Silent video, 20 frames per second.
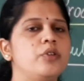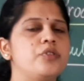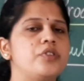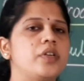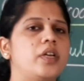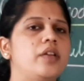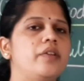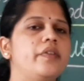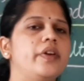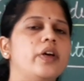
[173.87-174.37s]

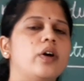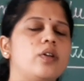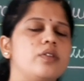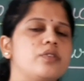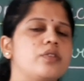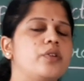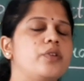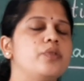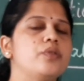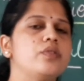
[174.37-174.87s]
Usually we
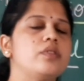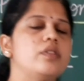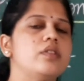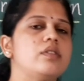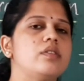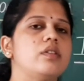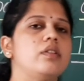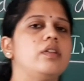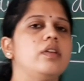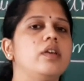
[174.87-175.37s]
also use
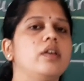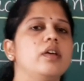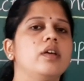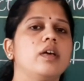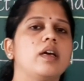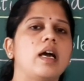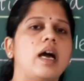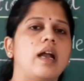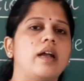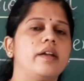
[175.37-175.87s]
this in
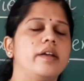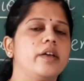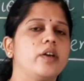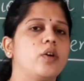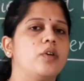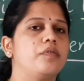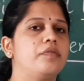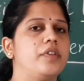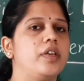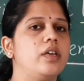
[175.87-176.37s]
the gardening
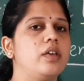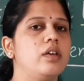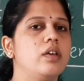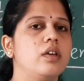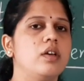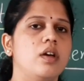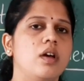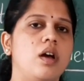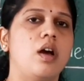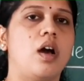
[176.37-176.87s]
of the
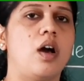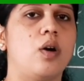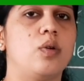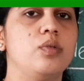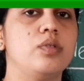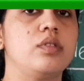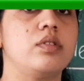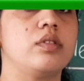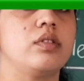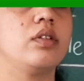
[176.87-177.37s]

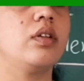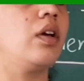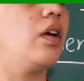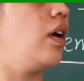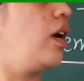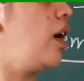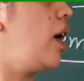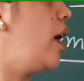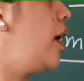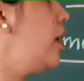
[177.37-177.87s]
house,
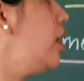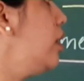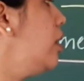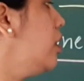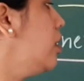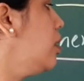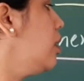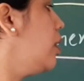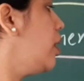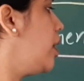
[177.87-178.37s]
and
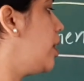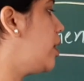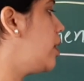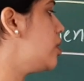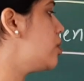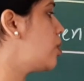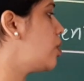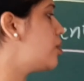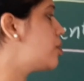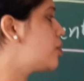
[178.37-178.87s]
it
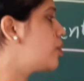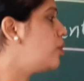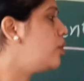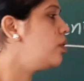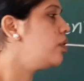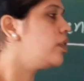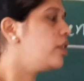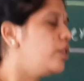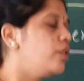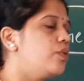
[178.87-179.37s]
is
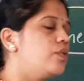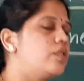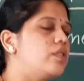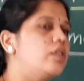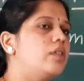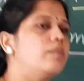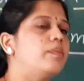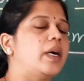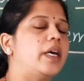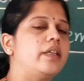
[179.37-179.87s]
also
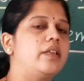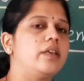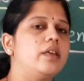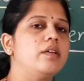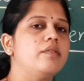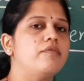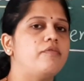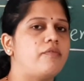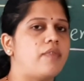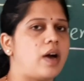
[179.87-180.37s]
used by
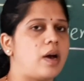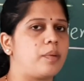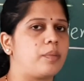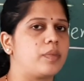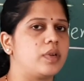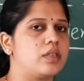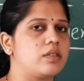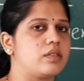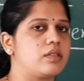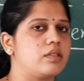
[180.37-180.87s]
the
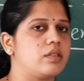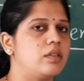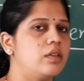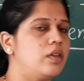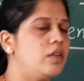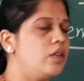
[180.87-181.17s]
farmers.